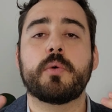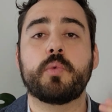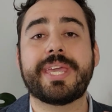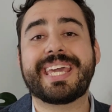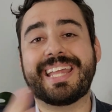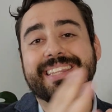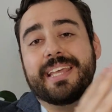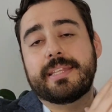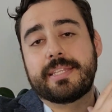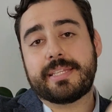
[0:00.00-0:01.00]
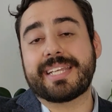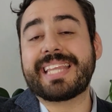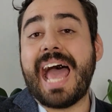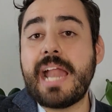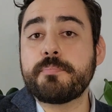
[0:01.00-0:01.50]
we can
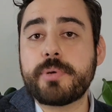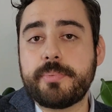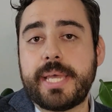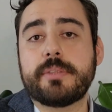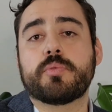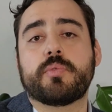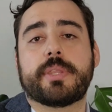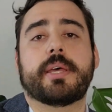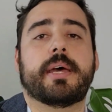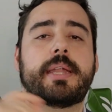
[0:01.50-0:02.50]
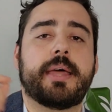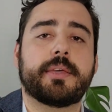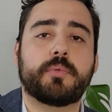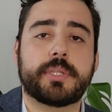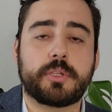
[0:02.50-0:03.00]
detect and prevent with an
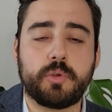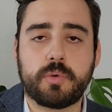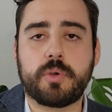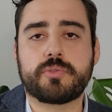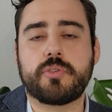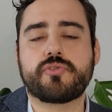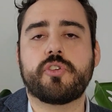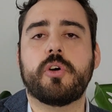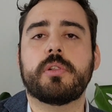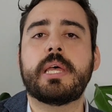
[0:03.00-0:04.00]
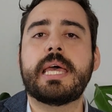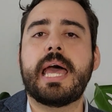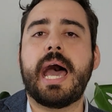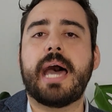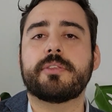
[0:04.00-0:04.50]
adequate glucose control
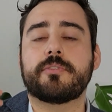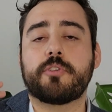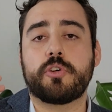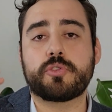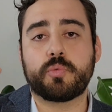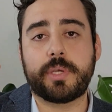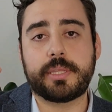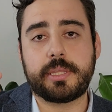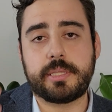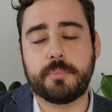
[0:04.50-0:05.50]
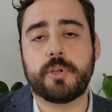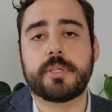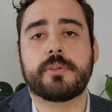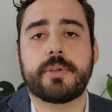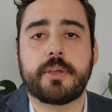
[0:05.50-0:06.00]
and, of course, with the
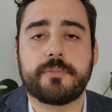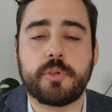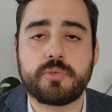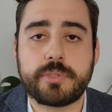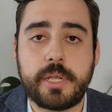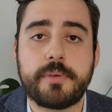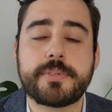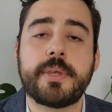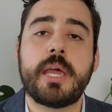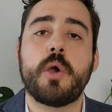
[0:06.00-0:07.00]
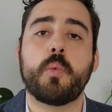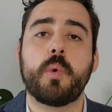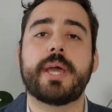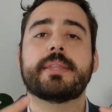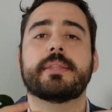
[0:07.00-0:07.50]
monitoring of those nerves
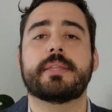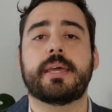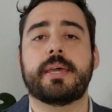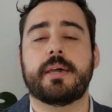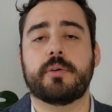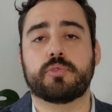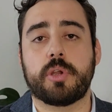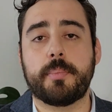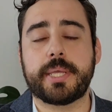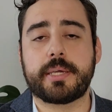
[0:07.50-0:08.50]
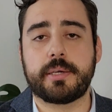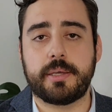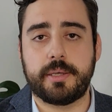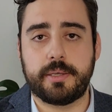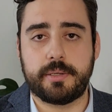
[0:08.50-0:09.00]
when the autonomic
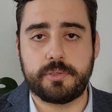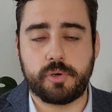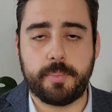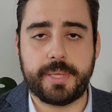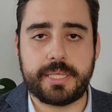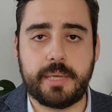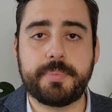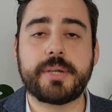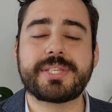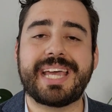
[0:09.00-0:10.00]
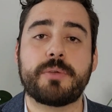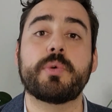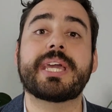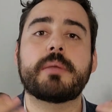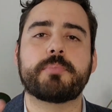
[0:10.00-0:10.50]
neuropathy appears, and
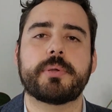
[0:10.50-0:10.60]
we can